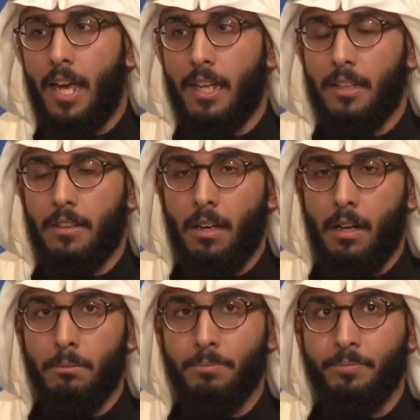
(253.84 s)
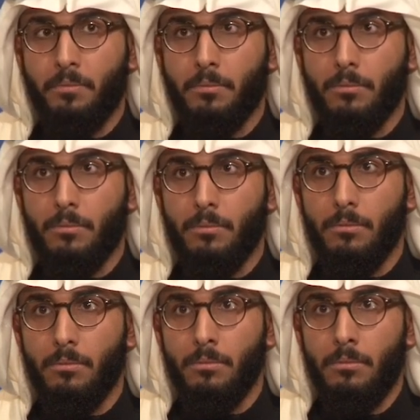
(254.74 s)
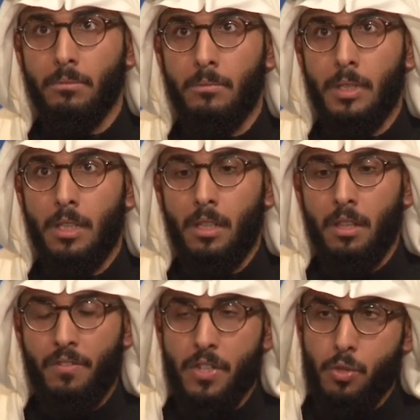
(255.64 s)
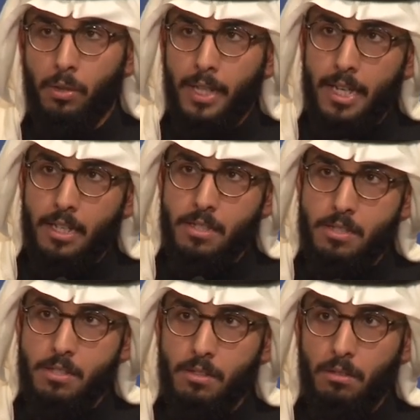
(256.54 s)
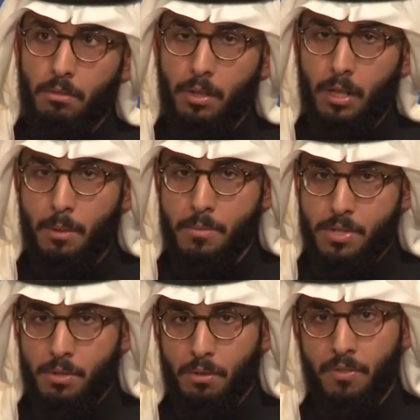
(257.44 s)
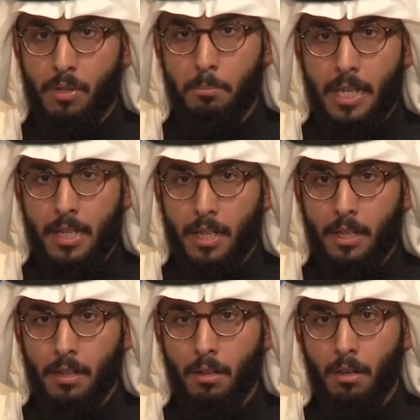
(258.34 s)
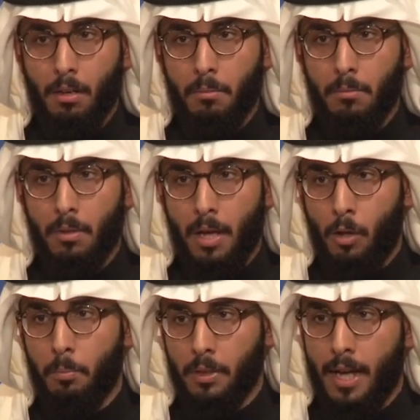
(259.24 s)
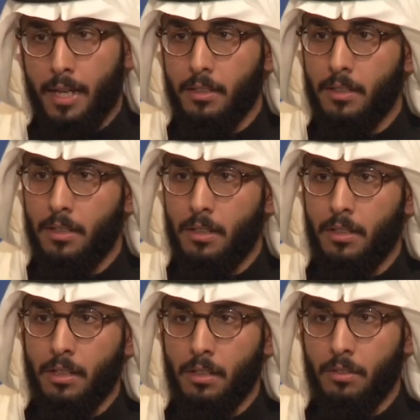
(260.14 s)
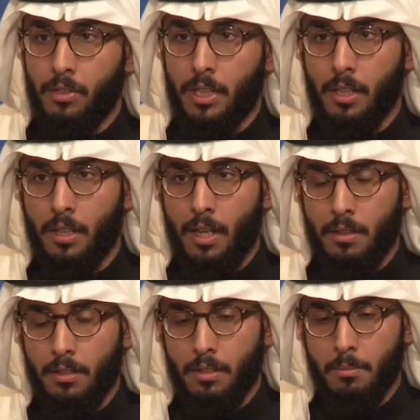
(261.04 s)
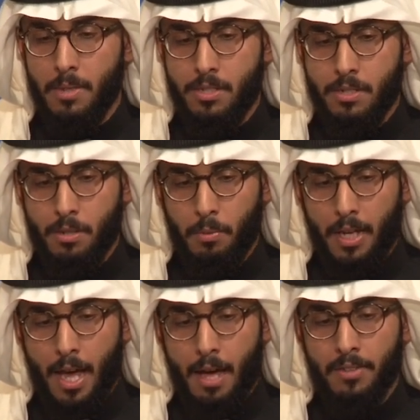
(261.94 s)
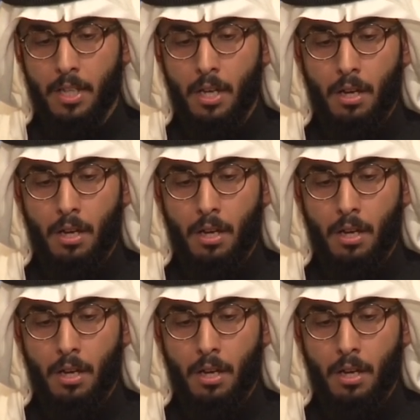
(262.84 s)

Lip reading: And the visual aids, when it comes to filmmaking, help a lot in delivering a lot of the messages that we have.